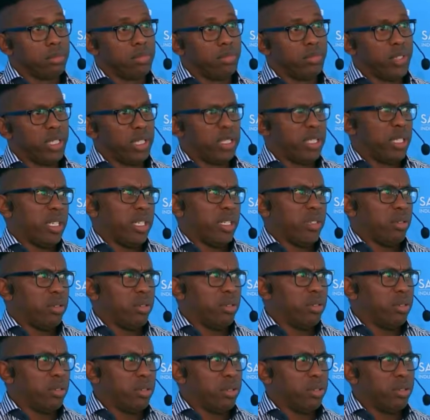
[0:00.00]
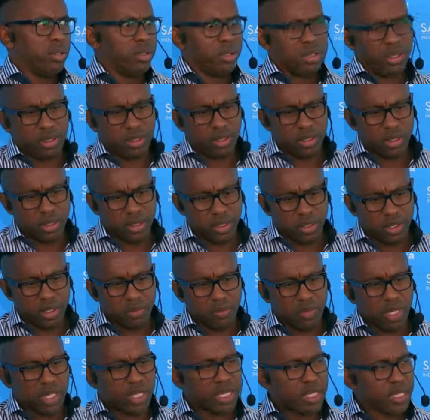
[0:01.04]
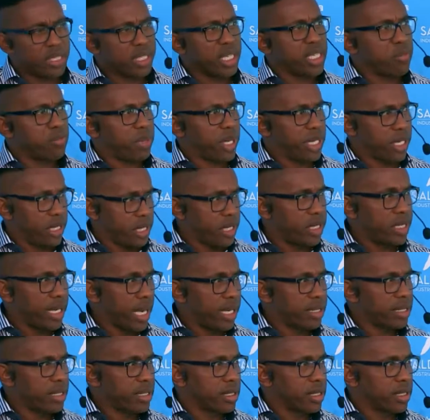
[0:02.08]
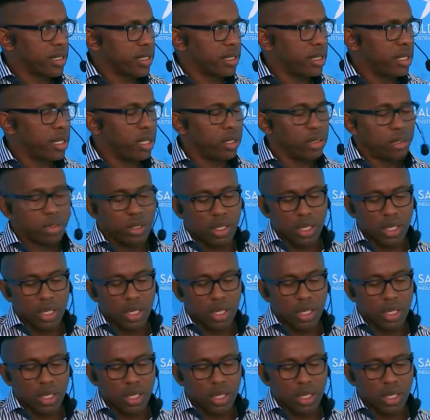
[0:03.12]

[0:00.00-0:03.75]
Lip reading: silly or not making sense, but it does, you know.